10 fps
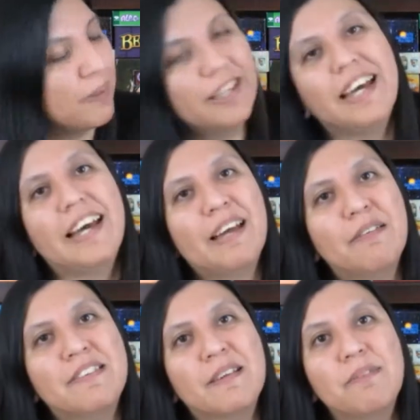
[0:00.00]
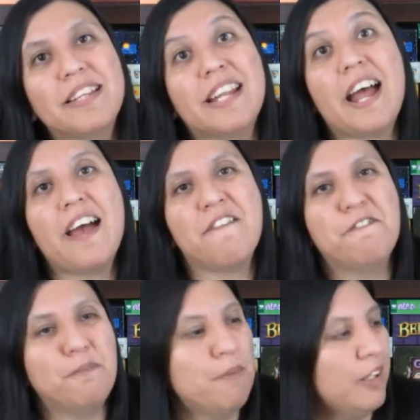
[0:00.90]
but it's something that I'm
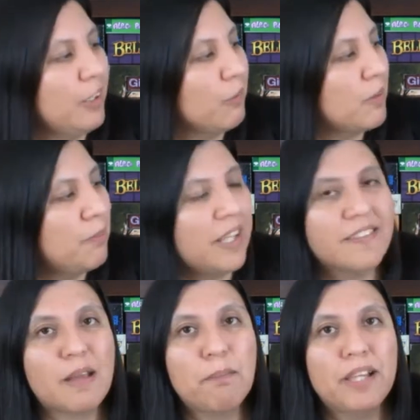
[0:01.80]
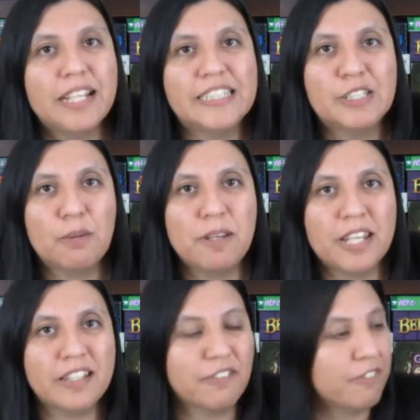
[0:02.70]
familiar with because I play so
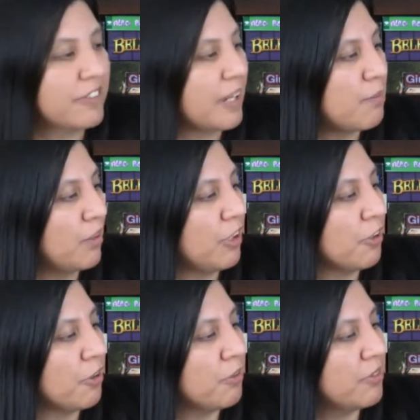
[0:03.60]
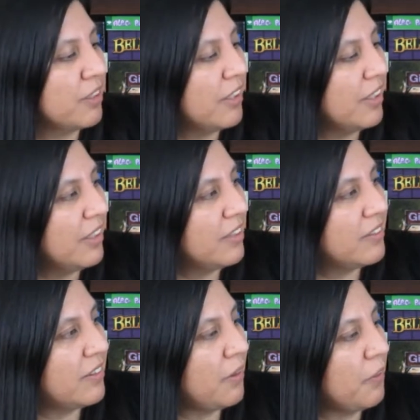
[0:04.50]
many different types of Euros.
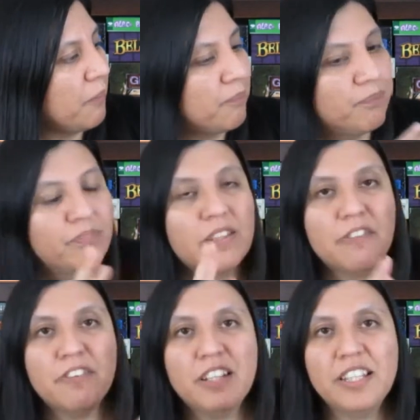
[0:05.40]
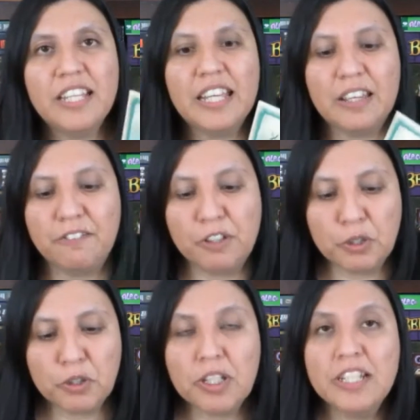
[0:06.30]
So definitely if
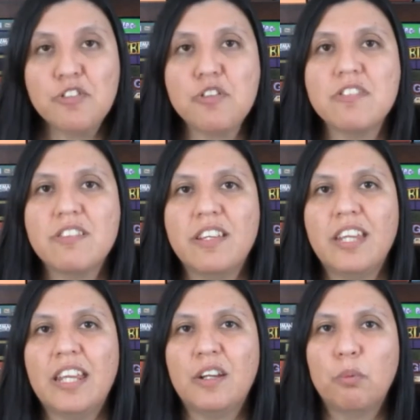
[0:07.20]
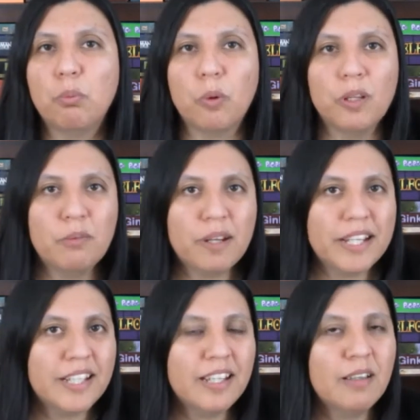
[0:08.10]
you're interested in a roll and
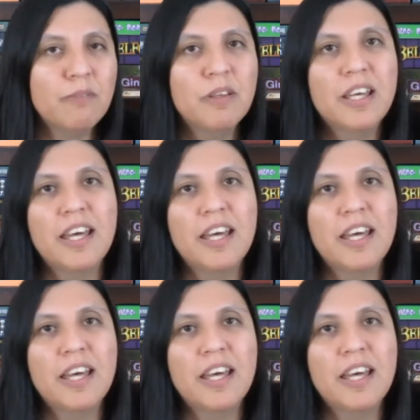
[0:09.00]
write game